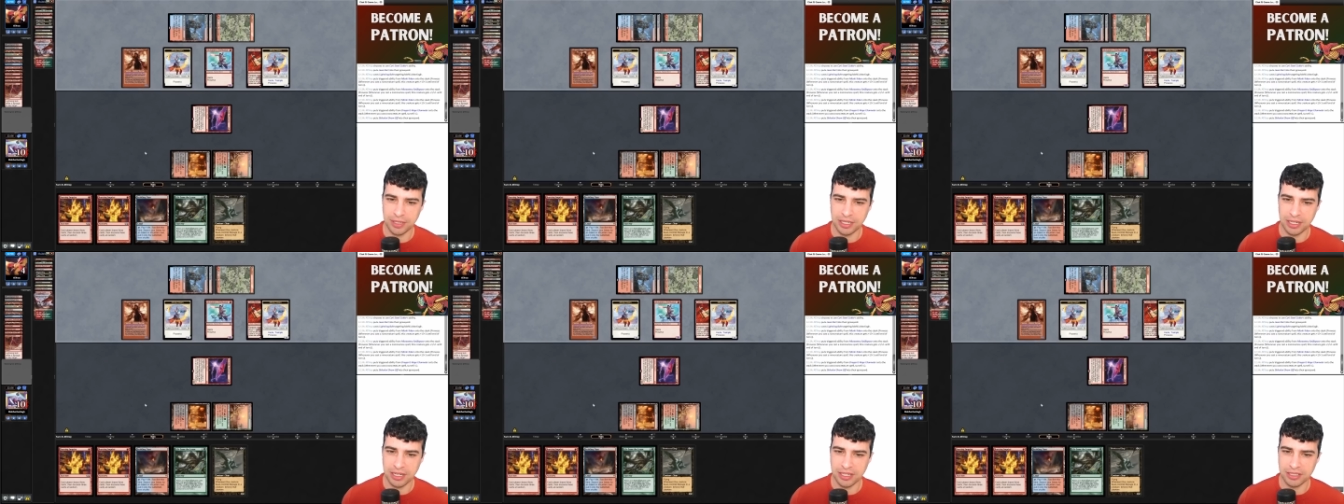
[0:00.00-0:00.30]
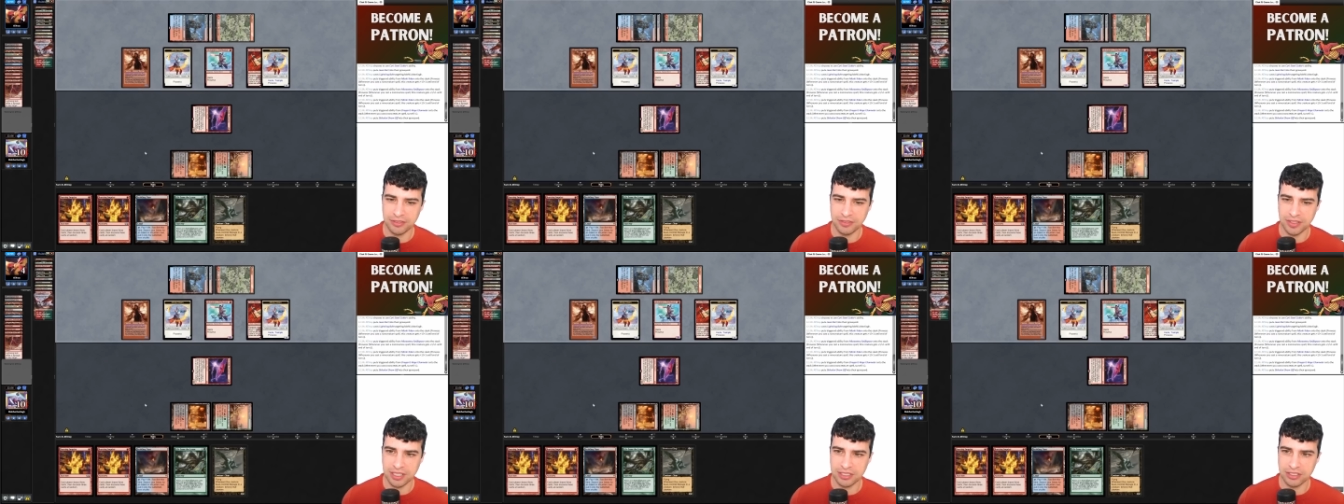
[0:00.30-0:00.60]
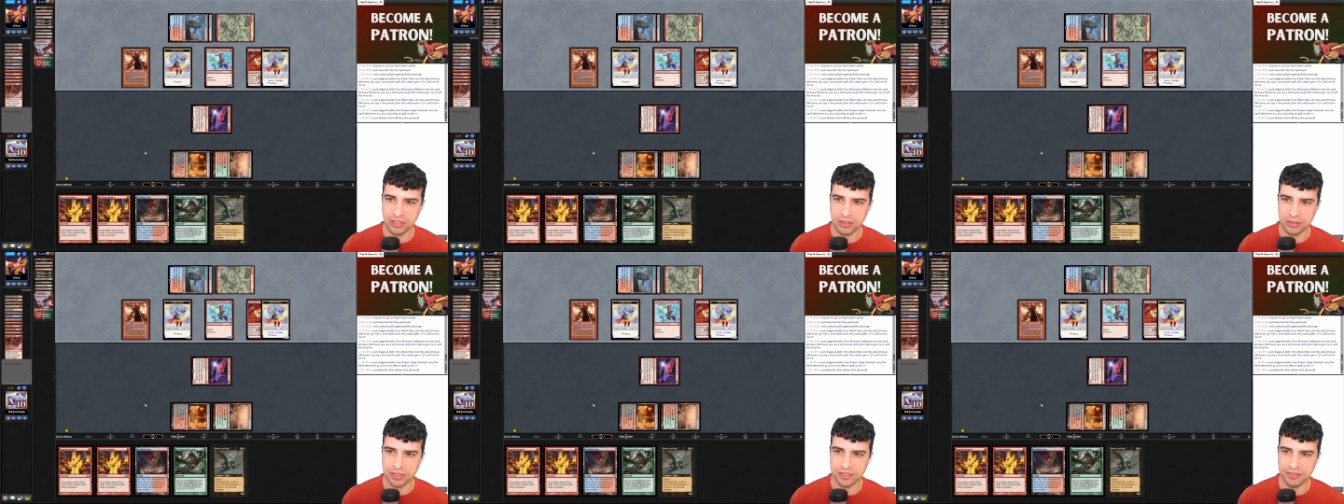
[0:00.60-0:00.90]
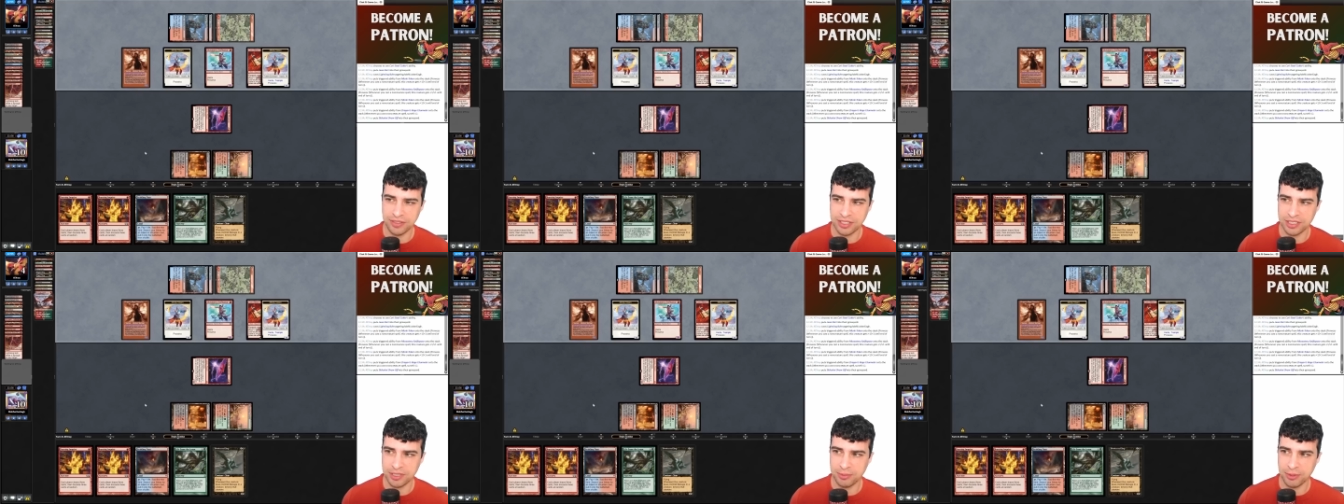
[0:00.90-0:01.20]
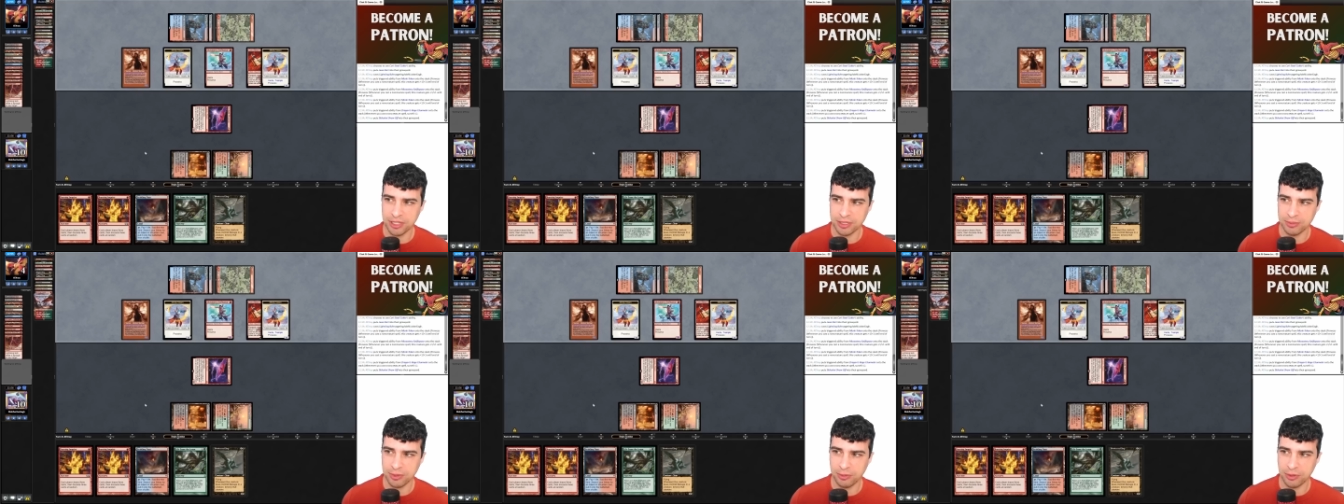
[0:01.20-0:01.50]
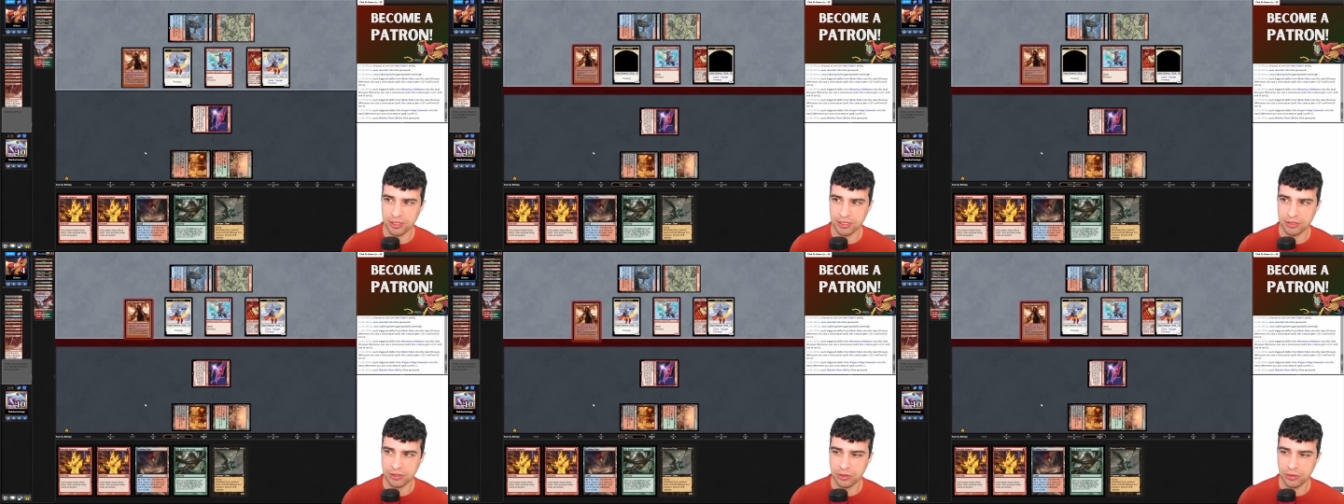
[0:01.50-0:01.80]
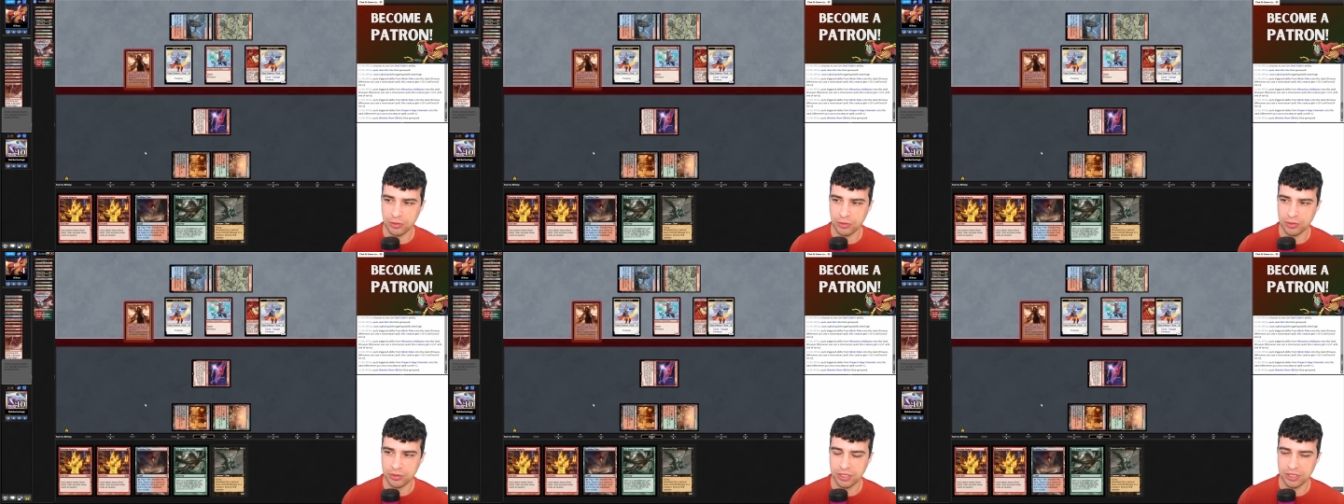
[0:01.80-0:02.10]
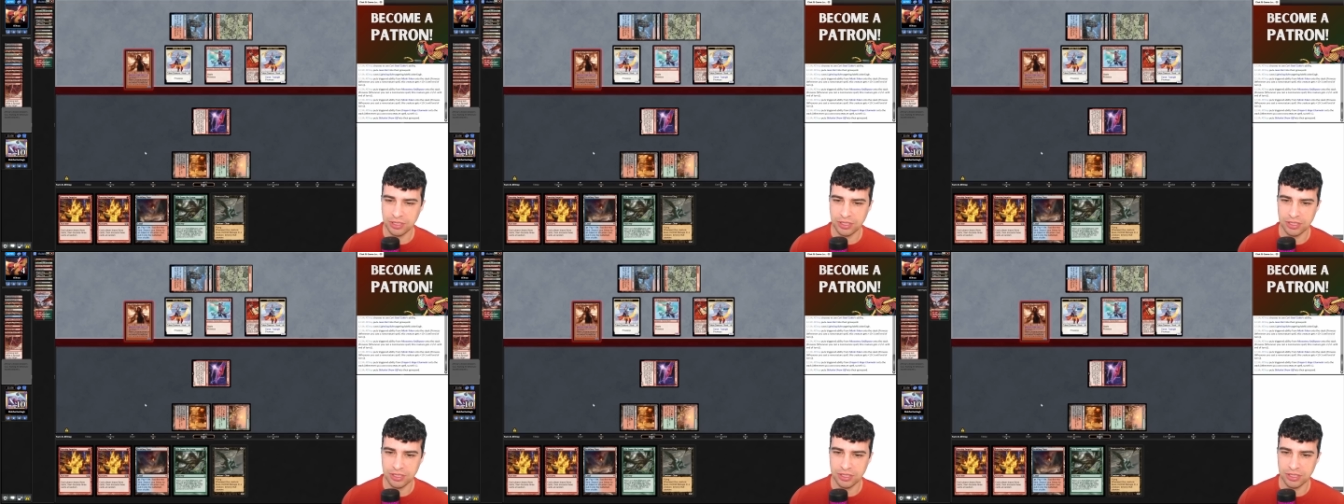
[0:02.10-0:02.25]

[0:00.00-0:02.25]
Arclight Phoenix on defense because my opponent could